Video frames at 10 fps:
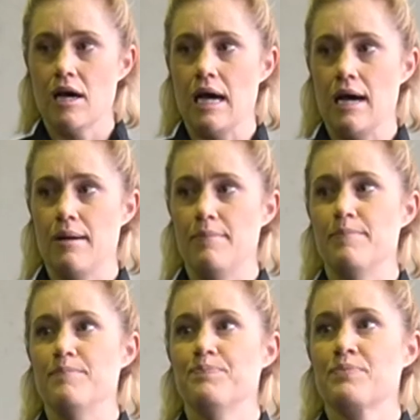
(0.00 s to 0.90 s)

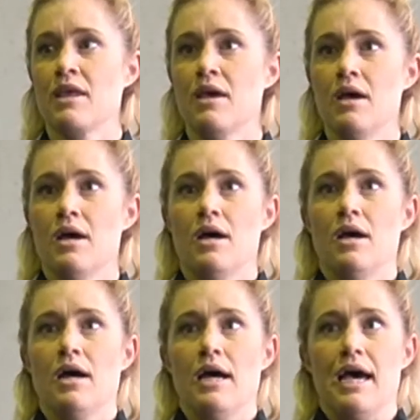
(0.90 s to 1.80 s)

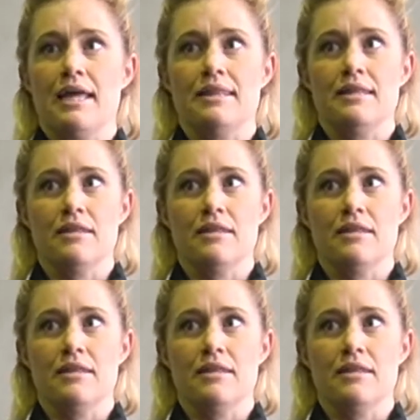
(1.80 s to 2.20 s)
and